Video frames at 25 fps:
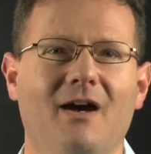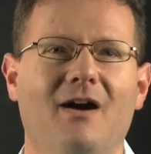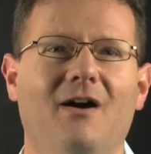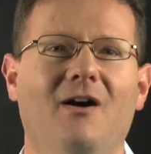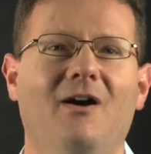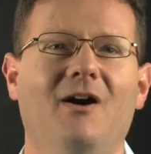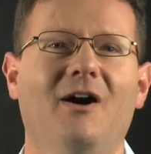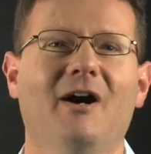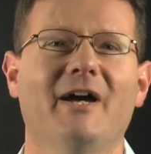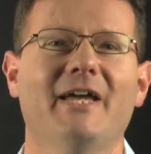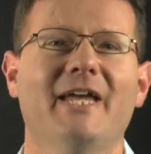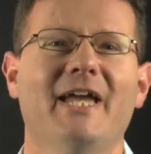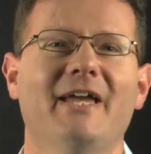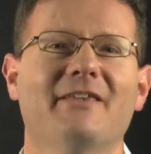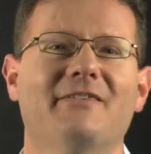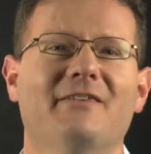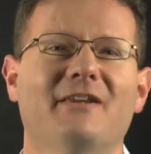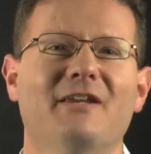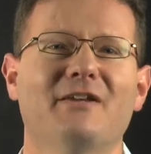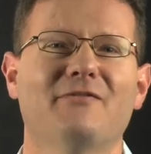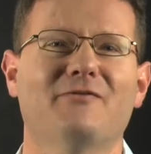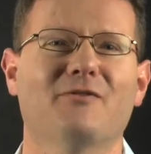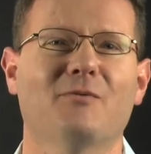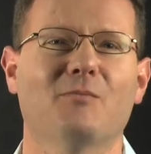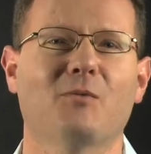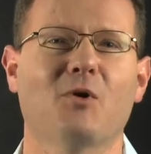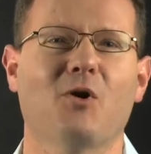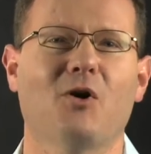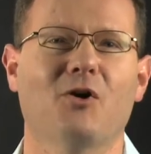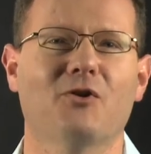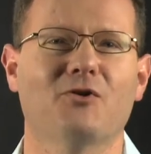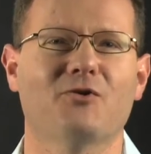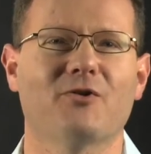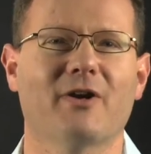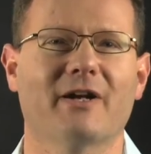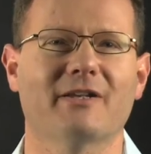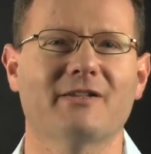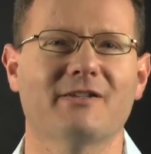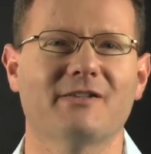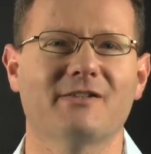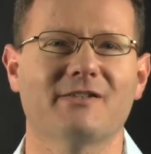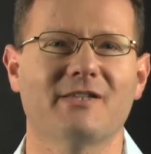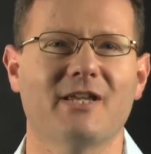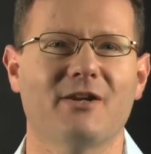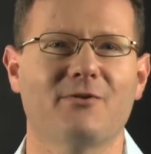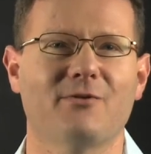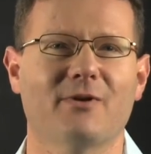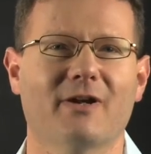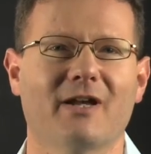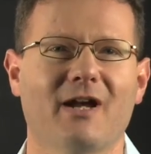Hi, Anthony from Contractors
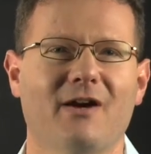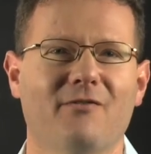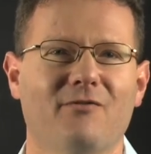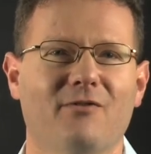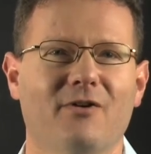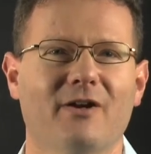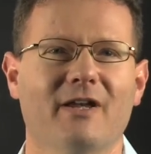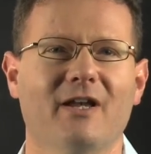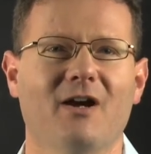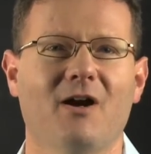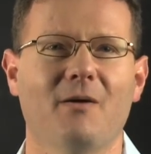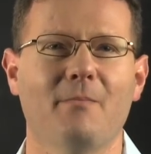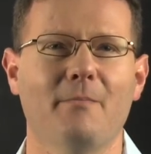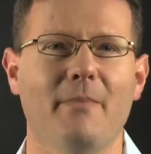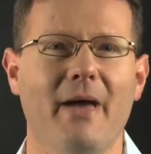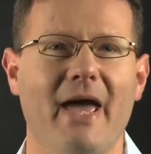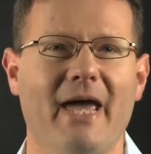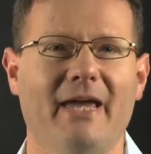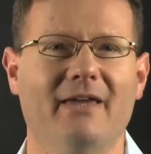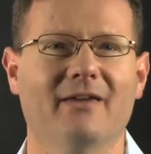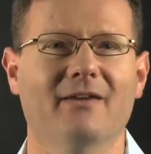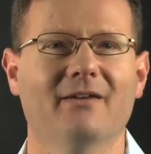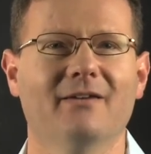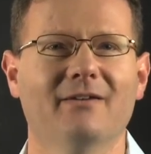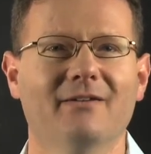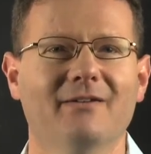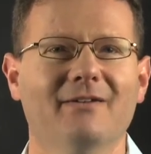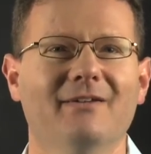Debt Recovery. I'm back.